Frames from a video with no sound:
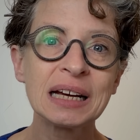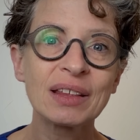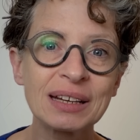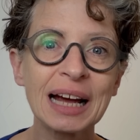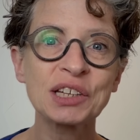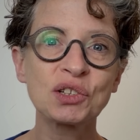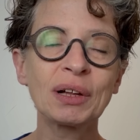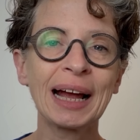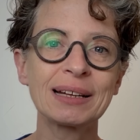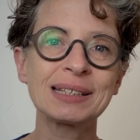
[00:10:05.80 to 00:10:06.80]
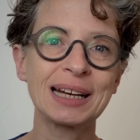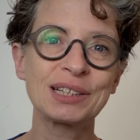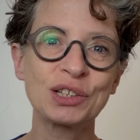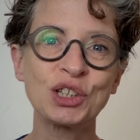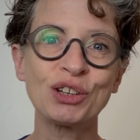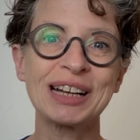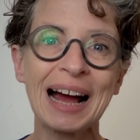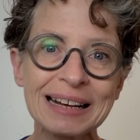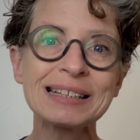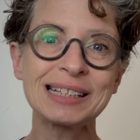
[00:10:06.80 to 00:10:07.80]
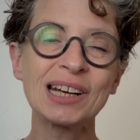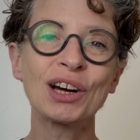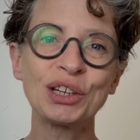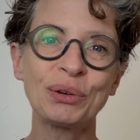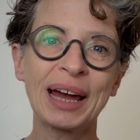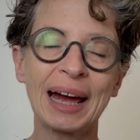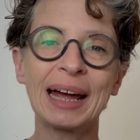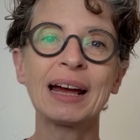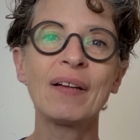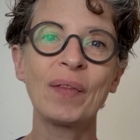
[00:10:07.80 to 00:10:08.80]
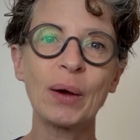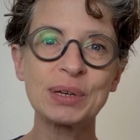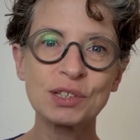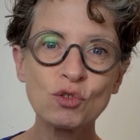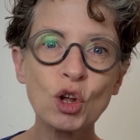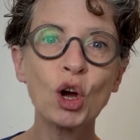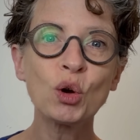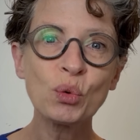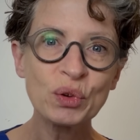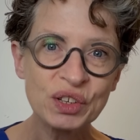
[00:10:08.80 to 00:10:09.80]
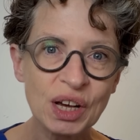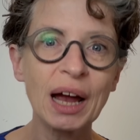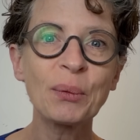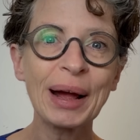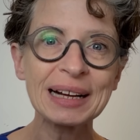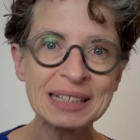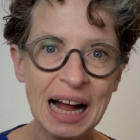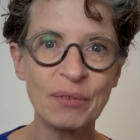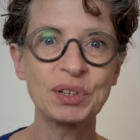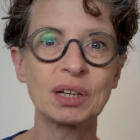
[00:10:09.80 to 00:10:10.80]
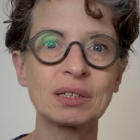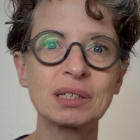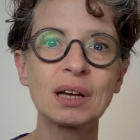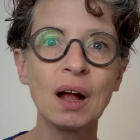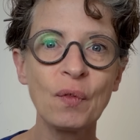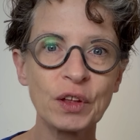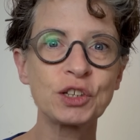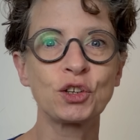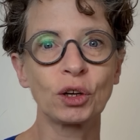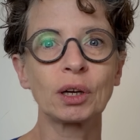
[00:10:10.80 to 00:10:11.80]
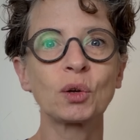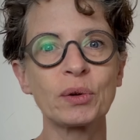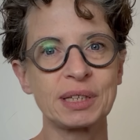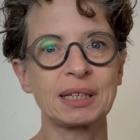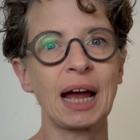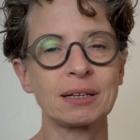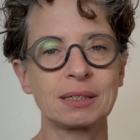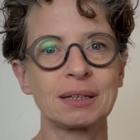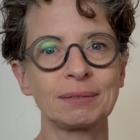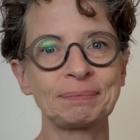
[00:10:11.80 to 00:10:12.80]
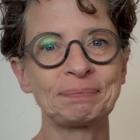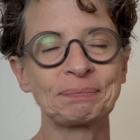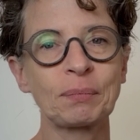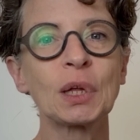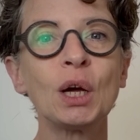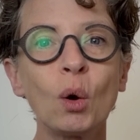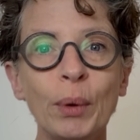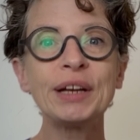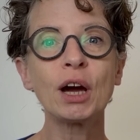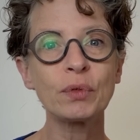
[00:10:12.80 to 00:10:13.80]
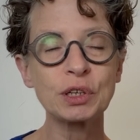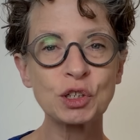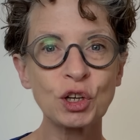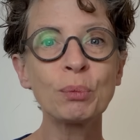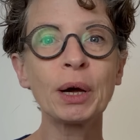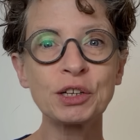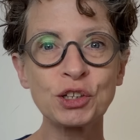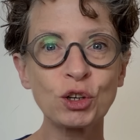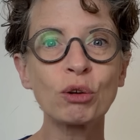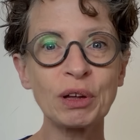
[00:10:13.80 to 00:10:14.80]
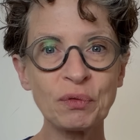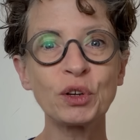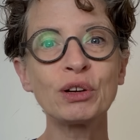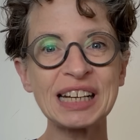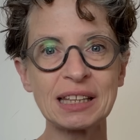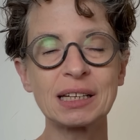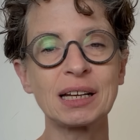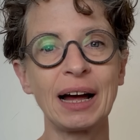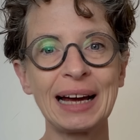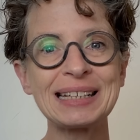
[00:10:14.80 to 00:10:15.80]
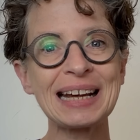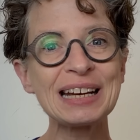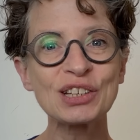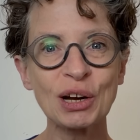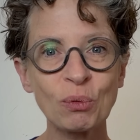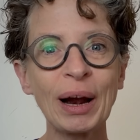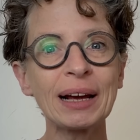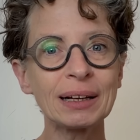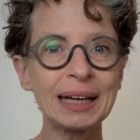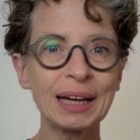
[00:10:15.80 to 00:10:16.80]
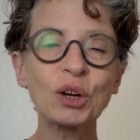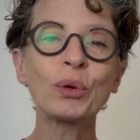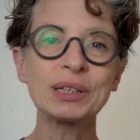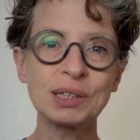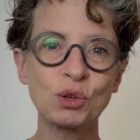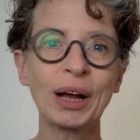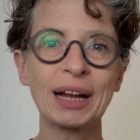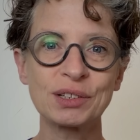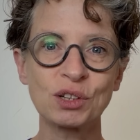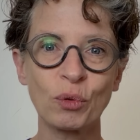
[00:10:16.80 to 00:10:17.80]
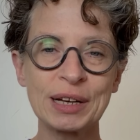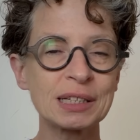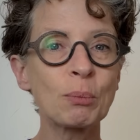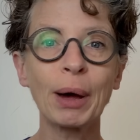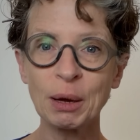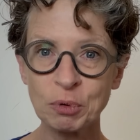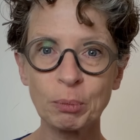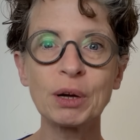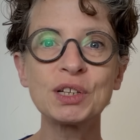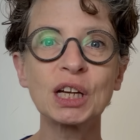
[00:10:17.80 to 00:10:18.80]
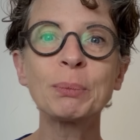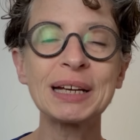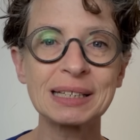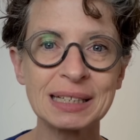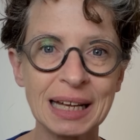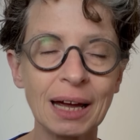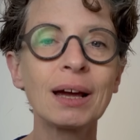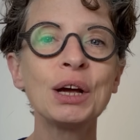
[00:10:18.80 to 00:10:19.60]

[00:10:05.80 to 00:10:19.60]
the National Cancer Institute, and CRUK, there is no direct evidence that sugar causes cancer. We know that too much sugary food in the diet indirectly increases your cancer risk by promoting obesity,